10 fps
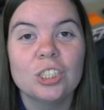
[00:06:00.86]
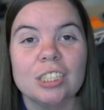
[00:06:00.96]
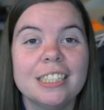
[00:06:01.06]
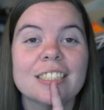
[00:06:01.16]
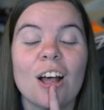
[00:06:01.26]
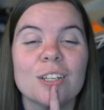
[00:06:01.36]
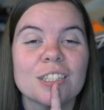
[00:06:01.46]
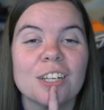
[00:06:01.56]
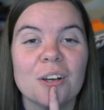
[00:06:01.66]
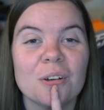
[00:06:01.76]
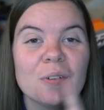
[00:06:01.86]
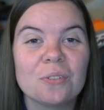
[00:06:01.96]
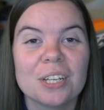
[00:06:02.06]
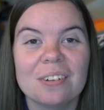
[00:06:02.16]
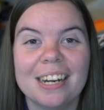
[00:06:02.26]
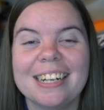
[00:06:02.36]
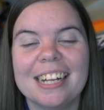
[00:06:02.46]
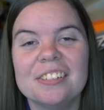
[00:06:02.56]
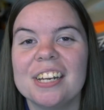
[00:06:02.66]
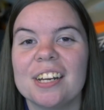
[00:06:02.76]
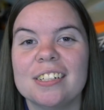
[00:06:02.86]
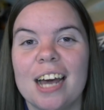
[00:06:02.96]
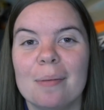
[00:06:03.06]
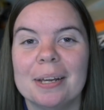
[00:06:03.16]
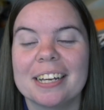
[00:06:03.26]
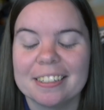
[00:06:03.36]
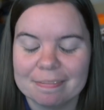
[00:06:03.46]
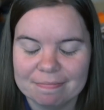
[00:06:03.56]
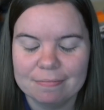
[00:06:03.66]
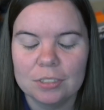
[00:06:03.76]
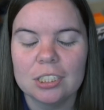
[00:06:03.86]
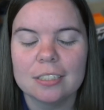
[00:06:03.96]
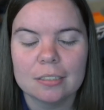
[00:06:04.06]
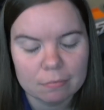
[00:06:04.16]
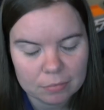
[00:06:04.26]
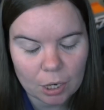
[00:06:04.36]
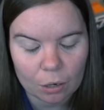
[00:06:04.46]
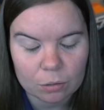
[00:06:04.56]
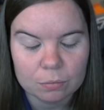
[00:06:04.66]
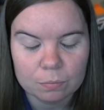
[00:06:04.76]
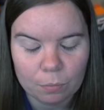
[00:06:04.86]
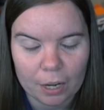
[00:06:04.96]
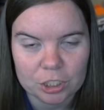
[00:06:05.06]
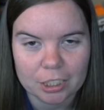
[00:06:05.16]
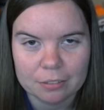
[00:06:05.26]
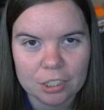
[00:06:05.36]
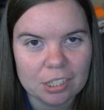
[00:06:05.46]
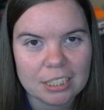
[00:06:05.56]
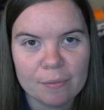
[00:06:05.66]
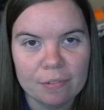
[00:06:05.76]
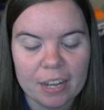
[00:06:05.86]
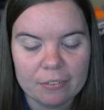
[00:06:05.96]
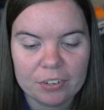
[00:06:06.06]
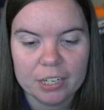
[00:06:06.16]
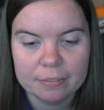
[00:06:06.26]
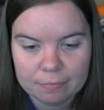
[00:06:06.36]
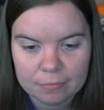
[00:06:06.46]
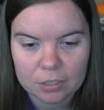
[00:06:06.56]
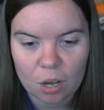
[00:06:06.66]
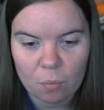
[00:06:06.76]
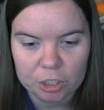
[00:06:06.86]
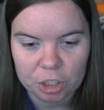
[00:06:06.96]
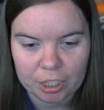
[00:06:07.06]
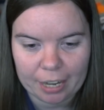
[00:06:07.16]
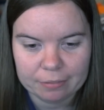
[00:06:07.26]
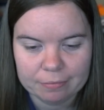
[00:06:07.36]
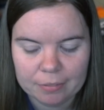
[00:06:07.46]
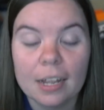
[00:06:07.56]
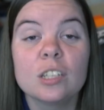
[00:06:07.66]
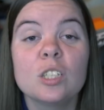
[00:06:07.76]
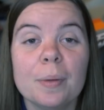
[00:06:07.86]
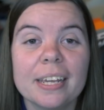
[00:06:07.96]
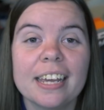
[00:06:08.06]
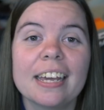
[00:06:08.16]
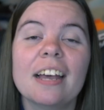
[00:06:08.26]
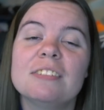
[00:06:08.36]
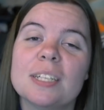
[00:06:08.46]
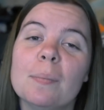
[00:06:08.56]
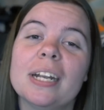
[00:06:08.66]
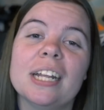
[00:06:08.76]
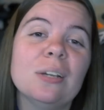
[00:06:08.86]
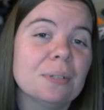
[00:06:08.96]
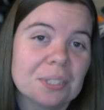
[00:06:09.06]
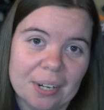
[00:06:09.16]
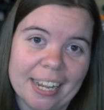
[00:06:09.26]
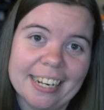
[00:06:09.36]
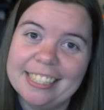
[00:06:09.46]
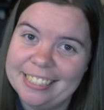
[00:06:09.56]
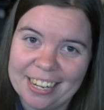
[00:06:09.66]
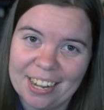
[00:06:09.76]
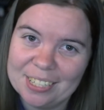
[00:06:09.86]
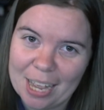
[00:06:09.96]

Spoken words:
She is also really great at staying on topic. Just go watch her. Do yourself a favor, go watch her now. Speaking of somebody who is great at staying on